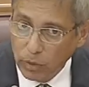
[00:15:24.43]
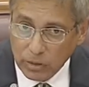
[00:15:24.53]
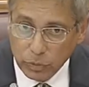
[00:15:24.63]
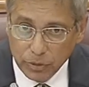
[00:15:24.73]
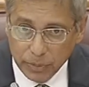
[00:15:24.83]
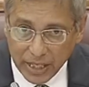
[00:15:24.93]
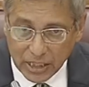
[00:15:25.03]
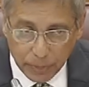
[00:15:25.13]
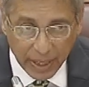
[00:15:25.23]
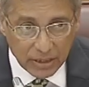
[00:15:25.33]
And what
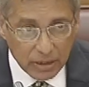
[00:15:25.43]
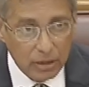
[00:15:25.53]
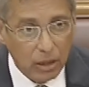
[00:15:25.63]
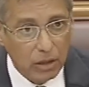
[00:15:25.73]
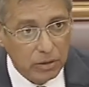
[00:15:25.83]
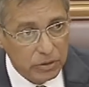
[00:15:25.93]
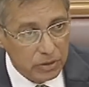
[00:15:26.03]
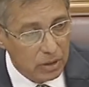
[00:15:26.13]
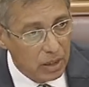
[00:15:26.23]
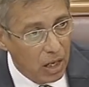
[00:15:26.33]
would be expected
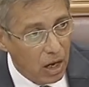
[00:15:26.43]
are